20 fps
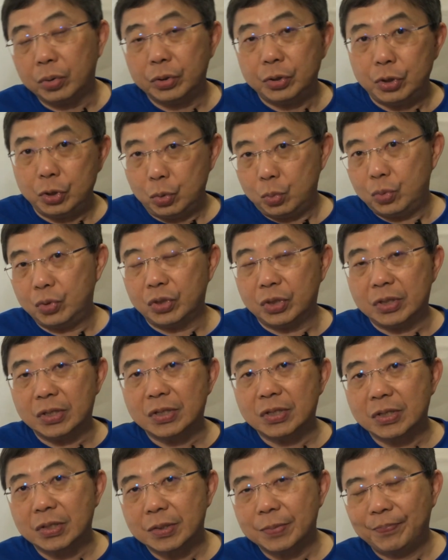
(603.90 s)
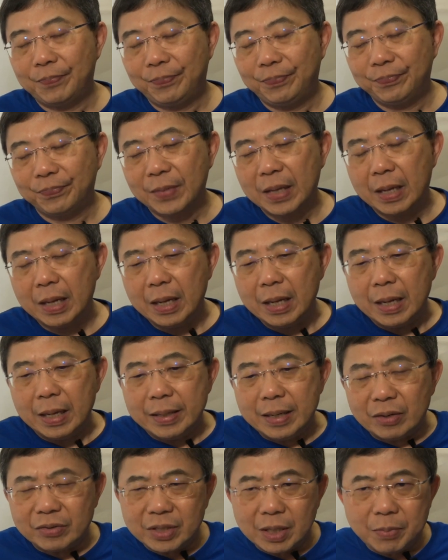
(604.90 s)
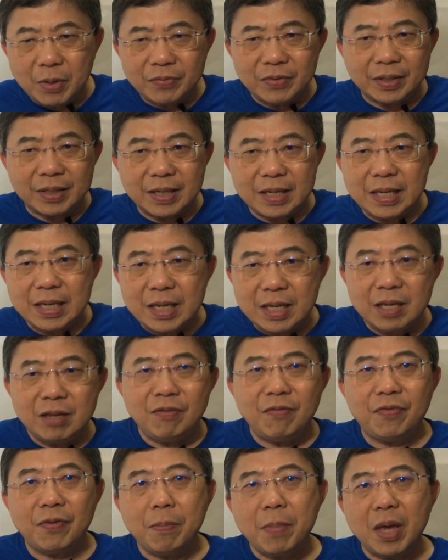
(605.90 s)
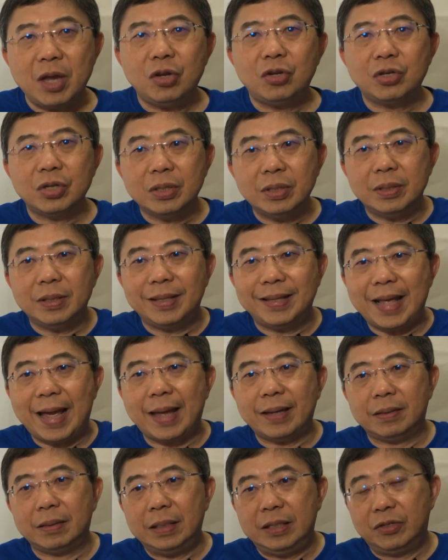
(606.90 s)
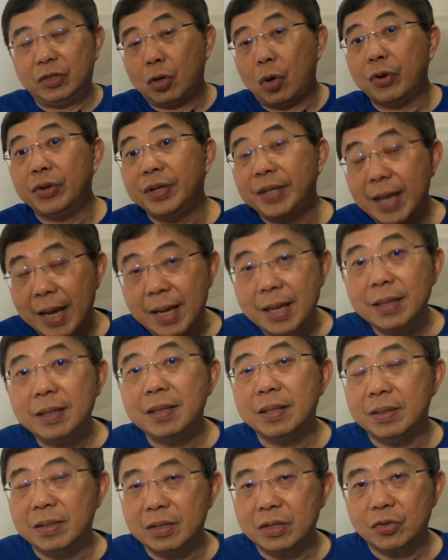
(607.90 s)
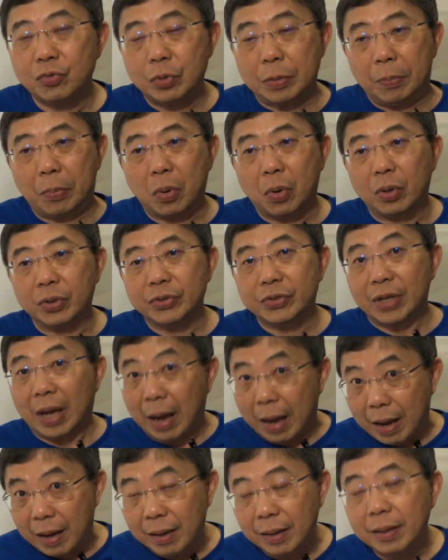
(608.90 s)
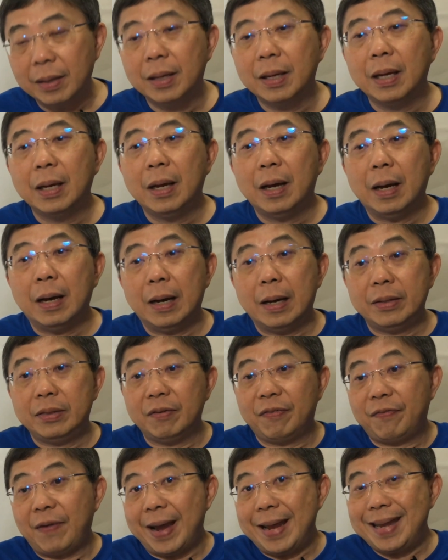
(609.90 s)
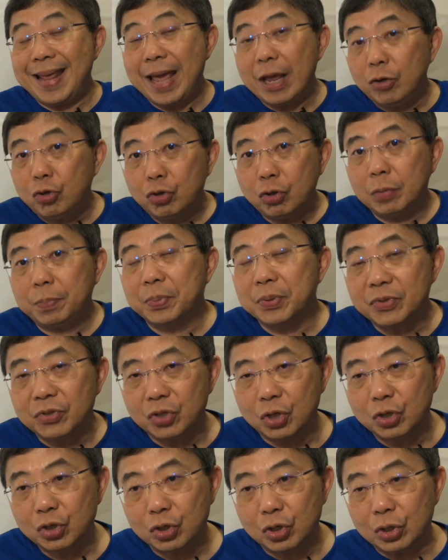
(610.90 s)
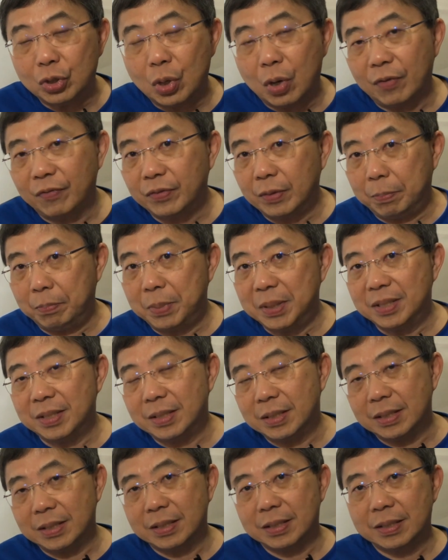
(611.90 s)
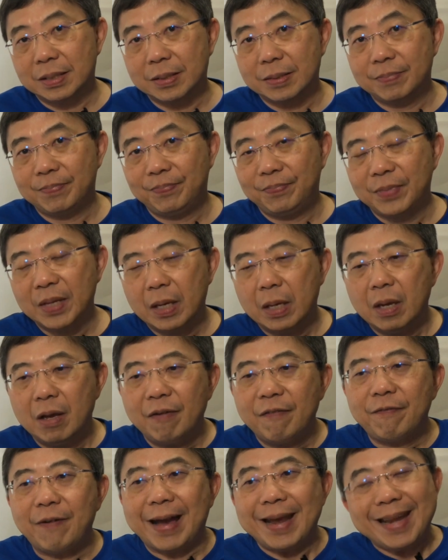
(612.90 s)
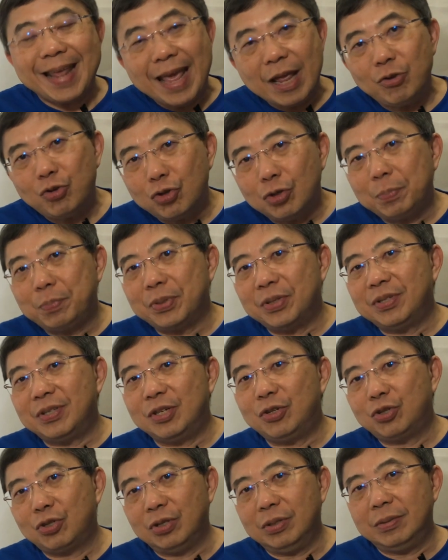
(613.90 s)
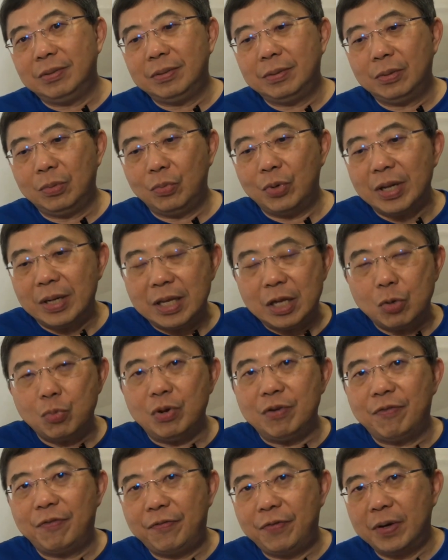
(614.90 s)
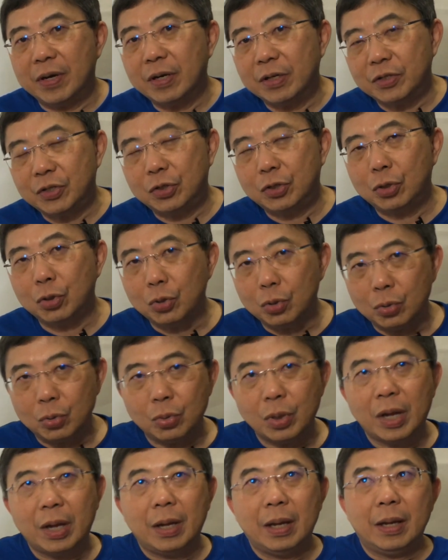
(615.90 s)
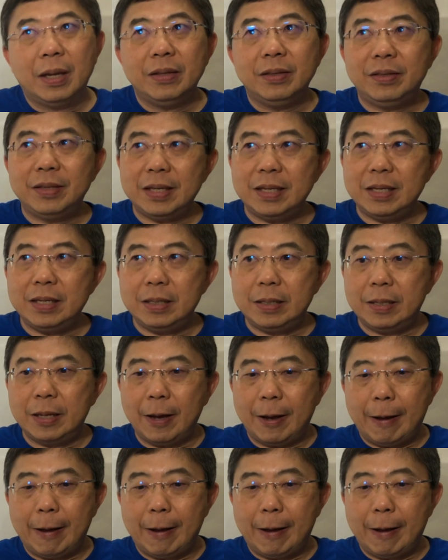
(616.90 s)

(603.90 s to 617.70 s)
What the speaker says: users. Now, some of the key information that is contained in these reports are the financial position of the business. Financial position really refers to the